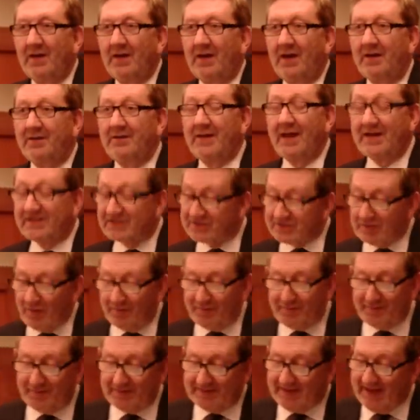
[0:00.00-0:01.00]
And let's
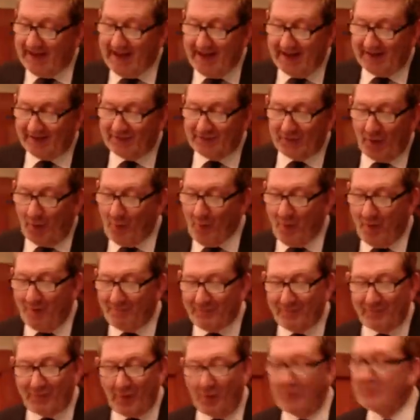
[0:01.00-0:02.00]
not forget, no
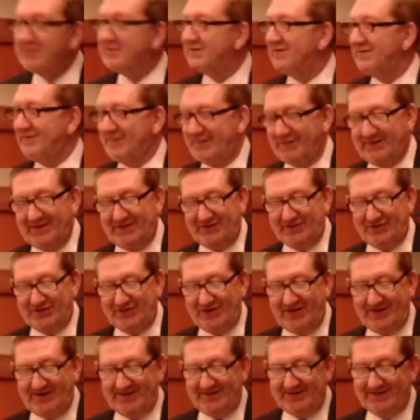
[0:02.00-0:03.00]
one voted for this
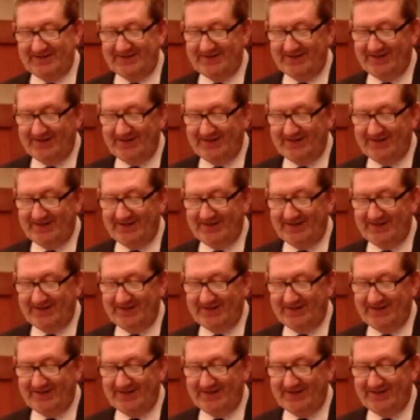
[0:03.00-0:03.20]
change.